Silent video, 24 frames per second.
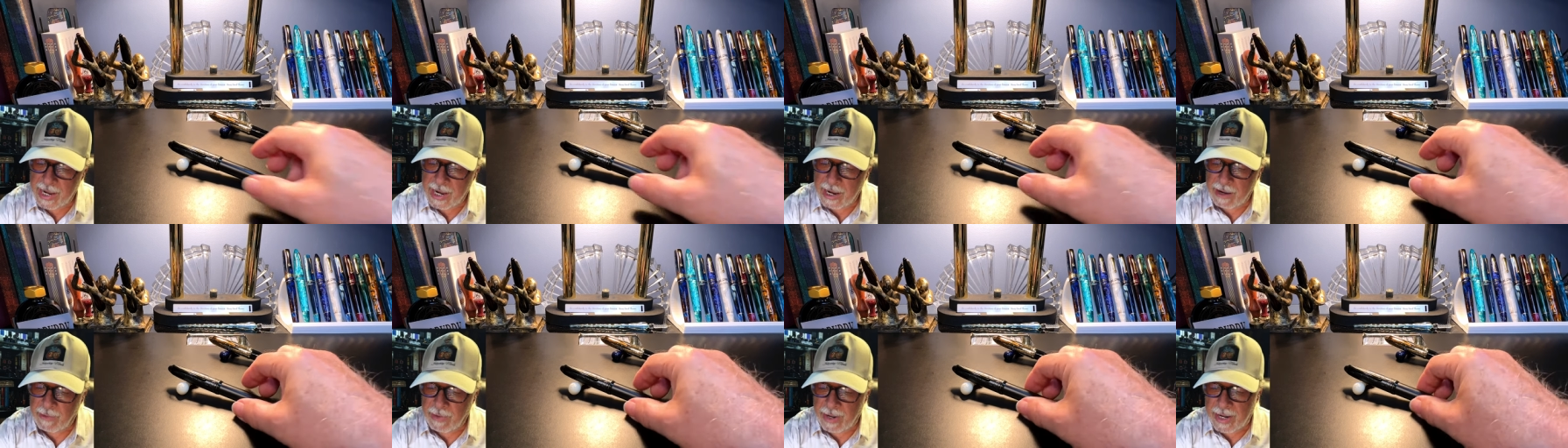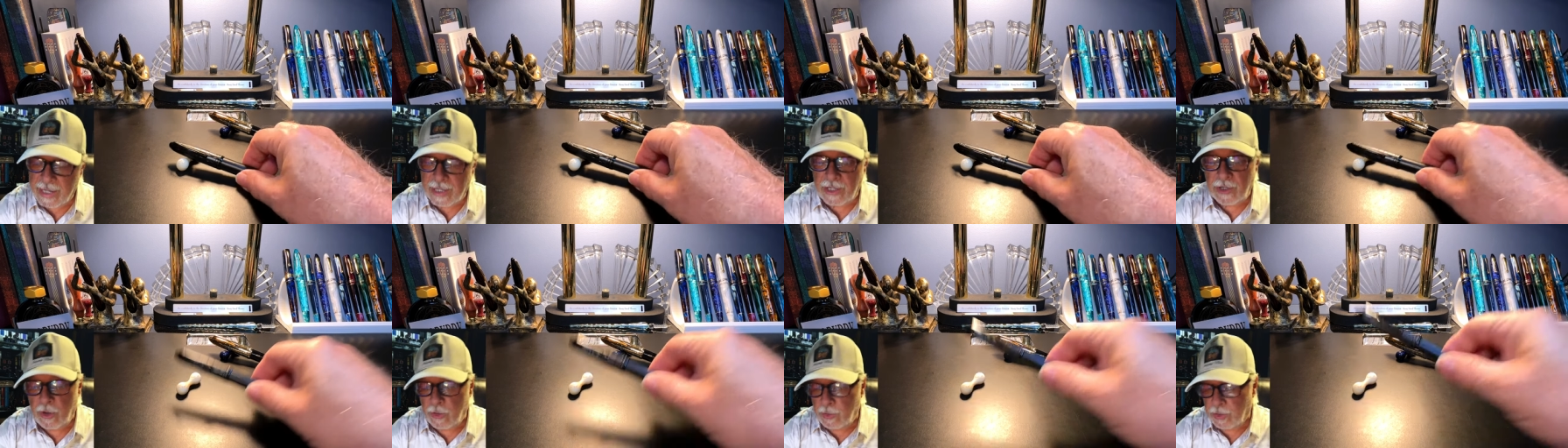and what
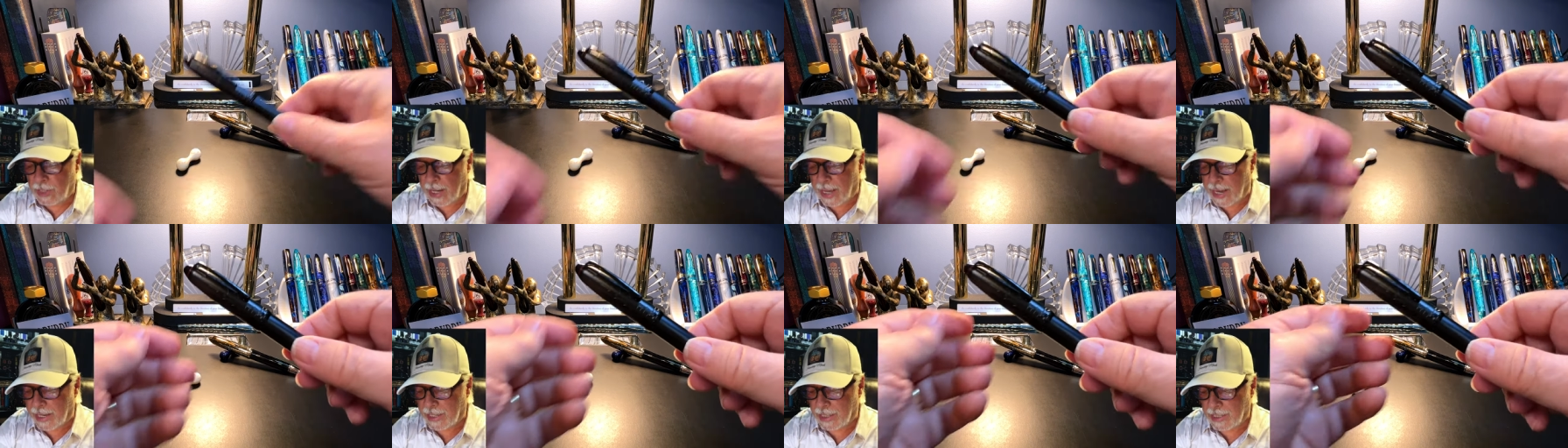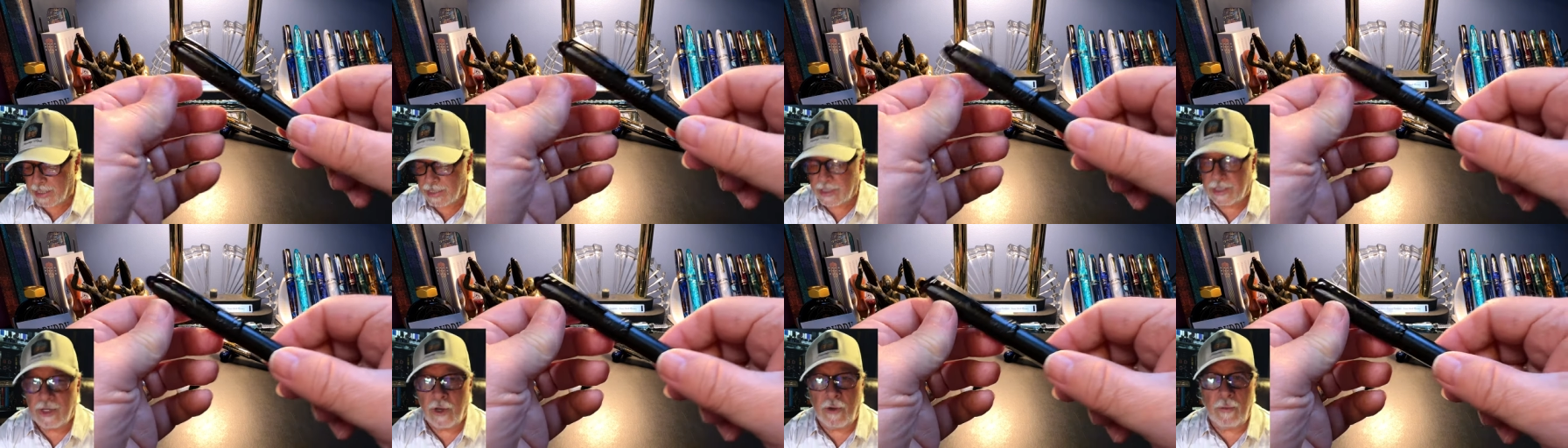I don't like
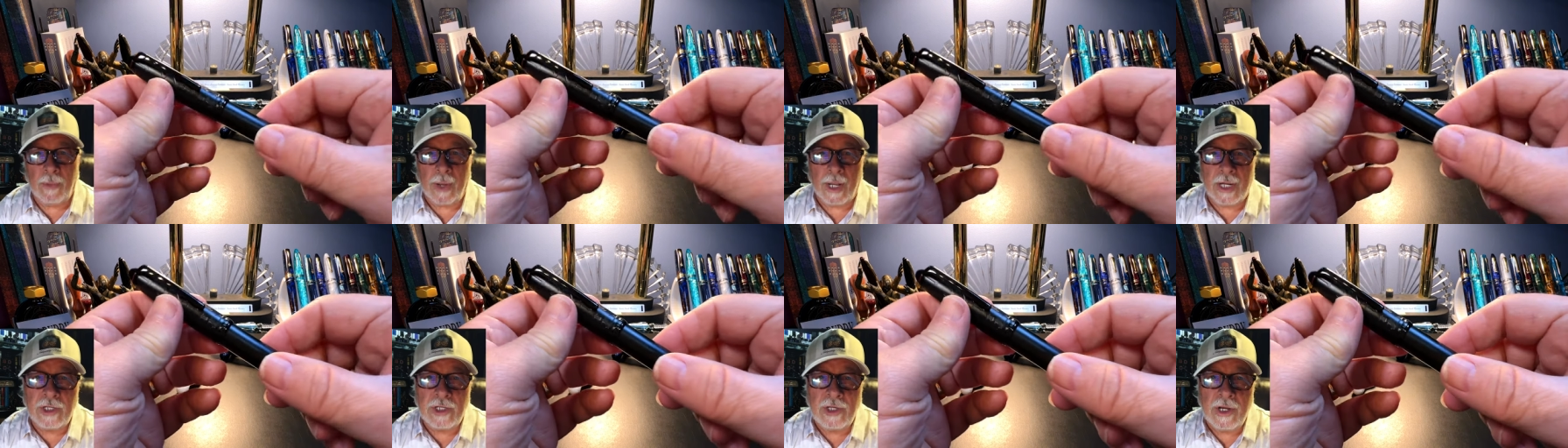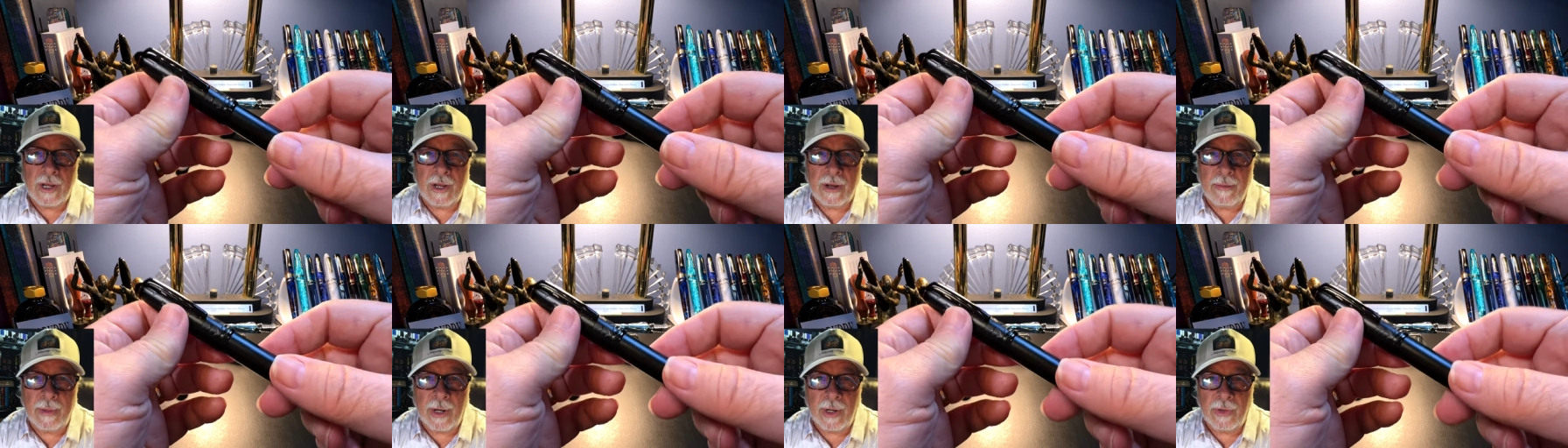so much
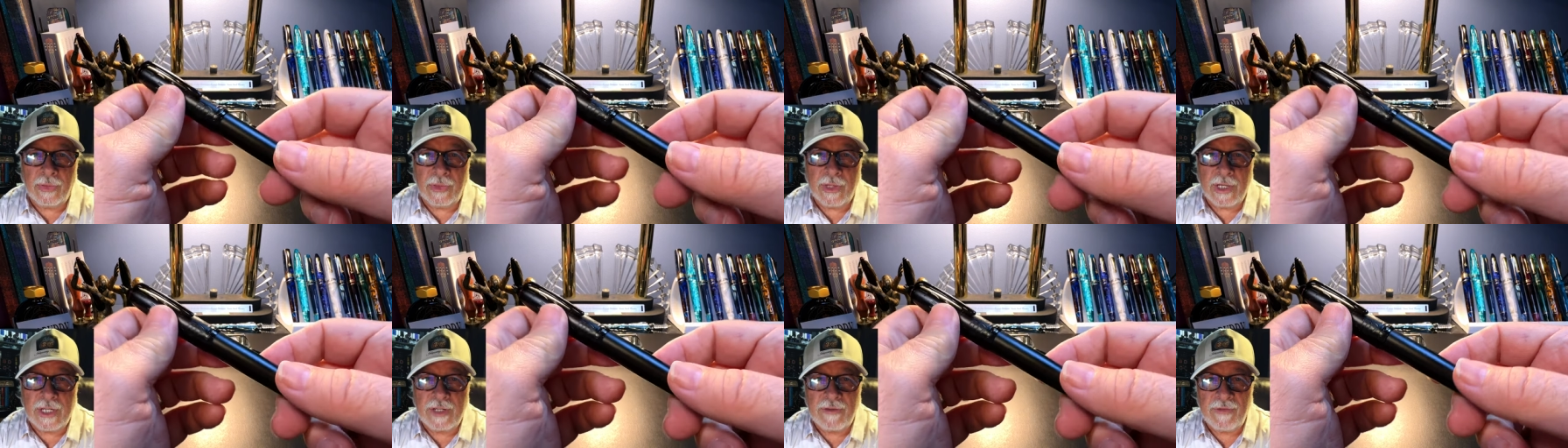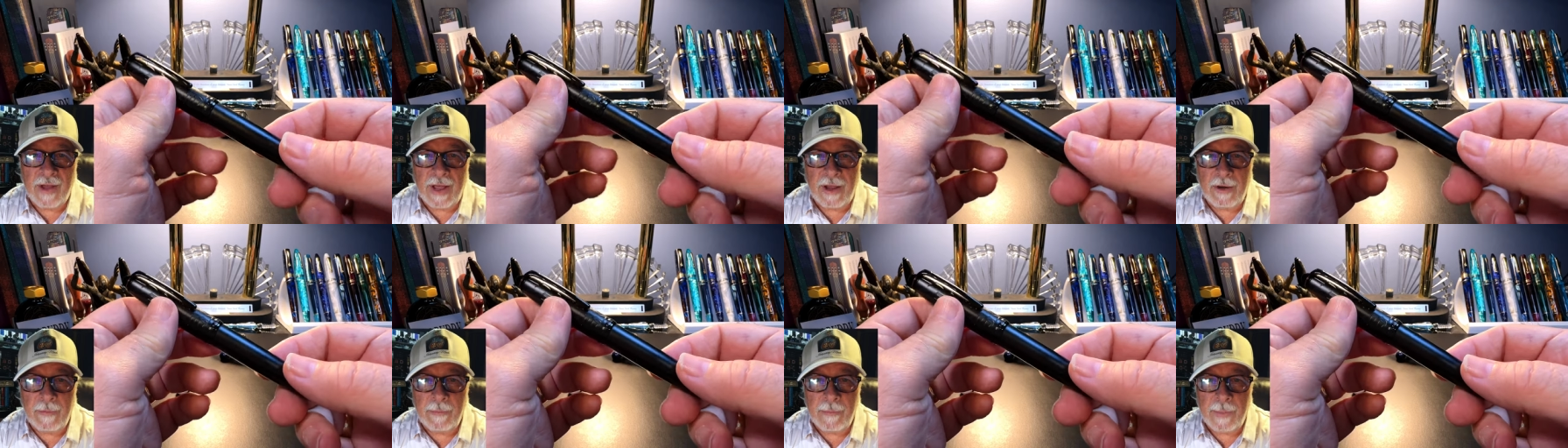about this
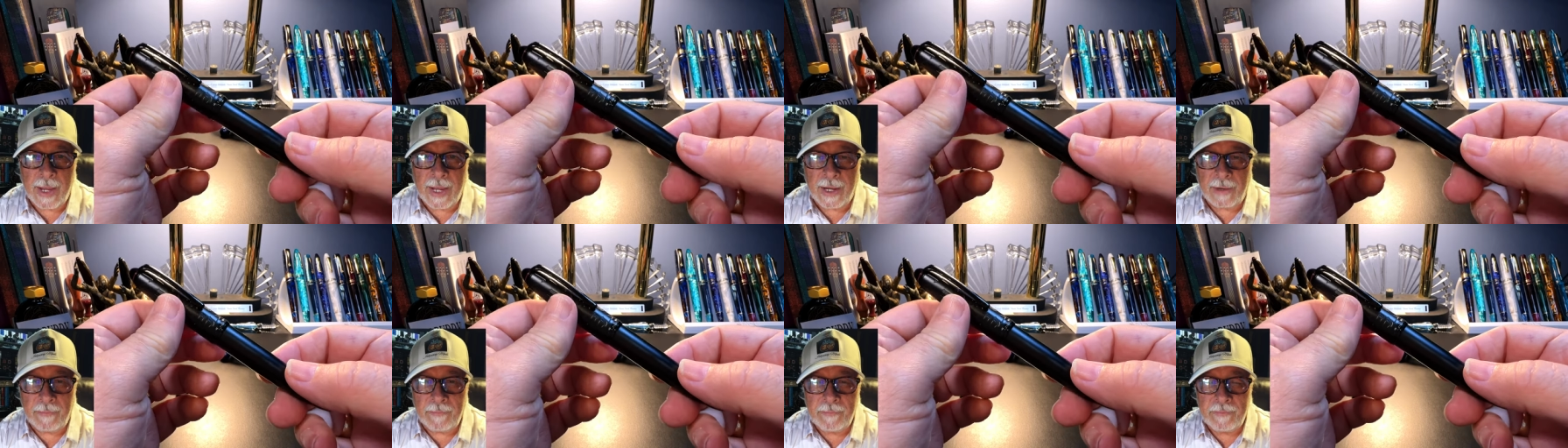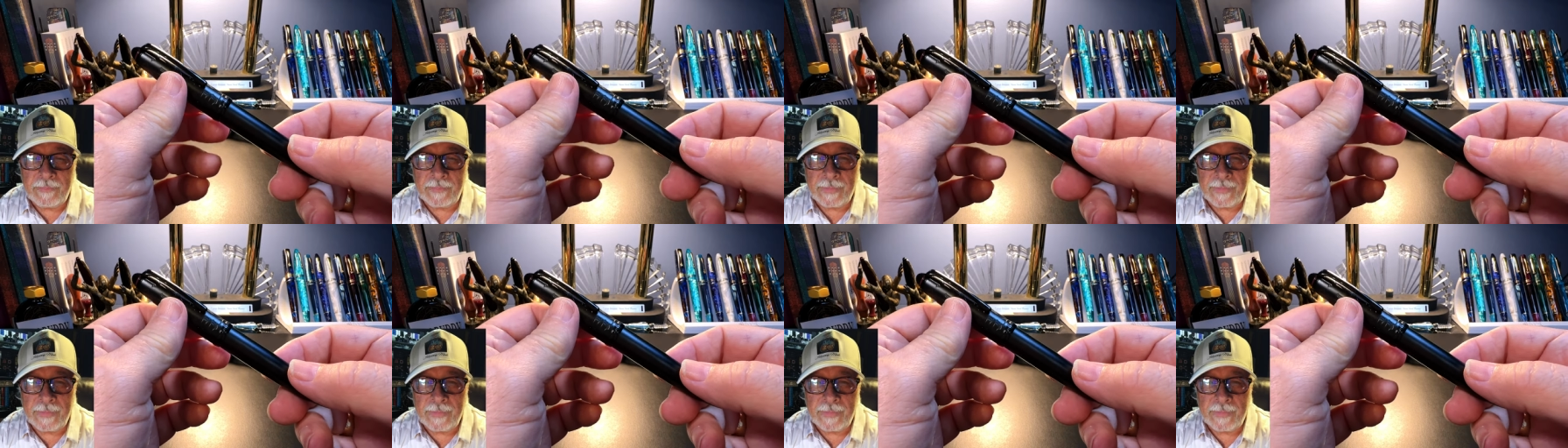fountain pen.